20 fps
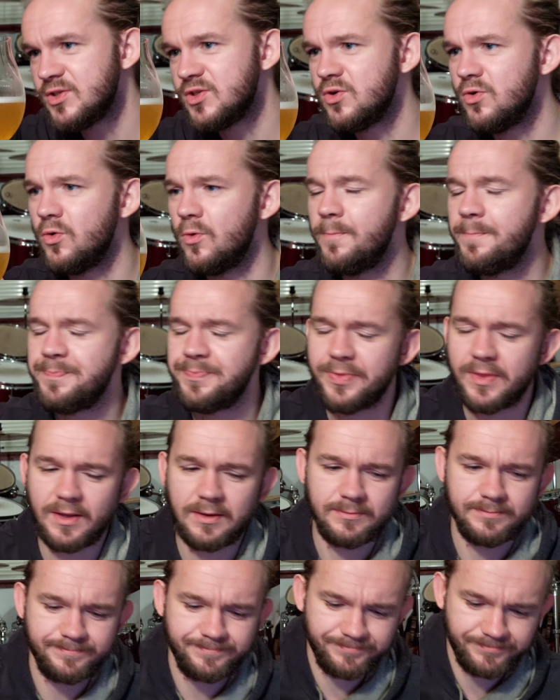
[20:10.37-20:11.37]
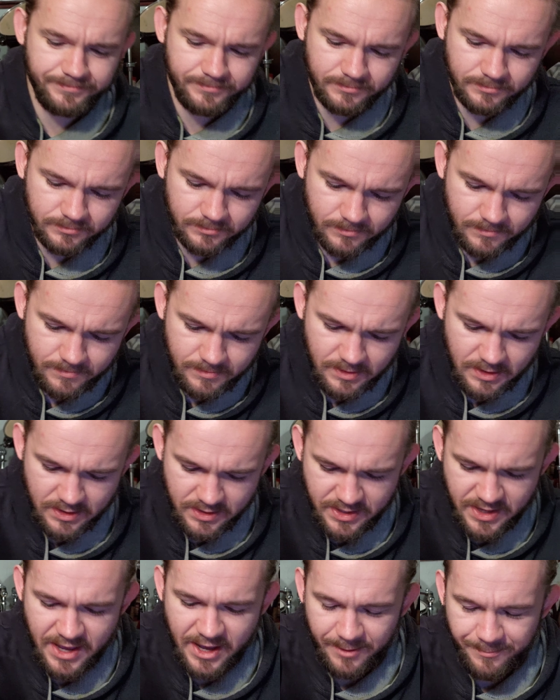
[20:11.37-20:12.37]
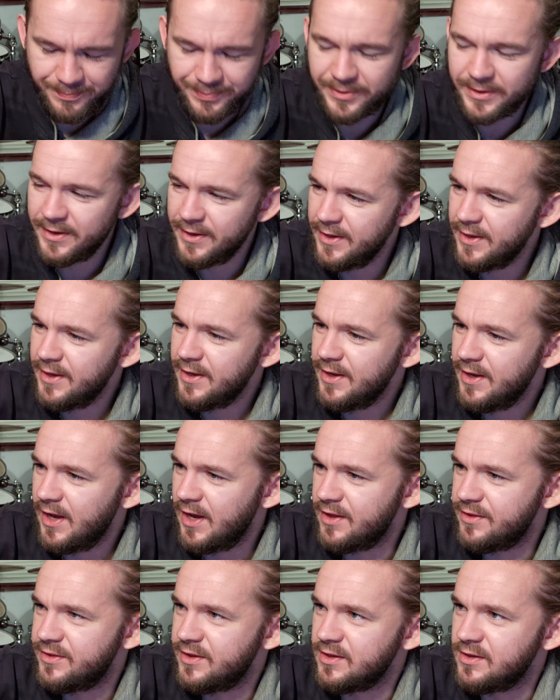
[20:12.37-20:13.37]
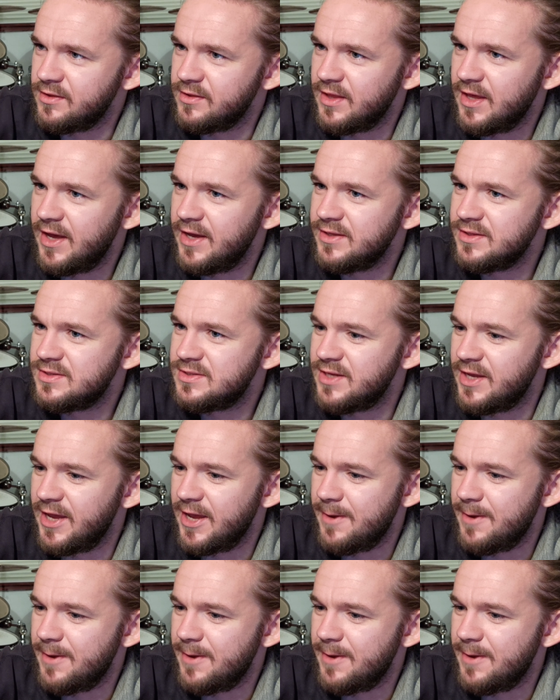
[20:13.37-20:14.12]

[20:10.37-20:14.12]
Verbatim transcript: So yeah, I think that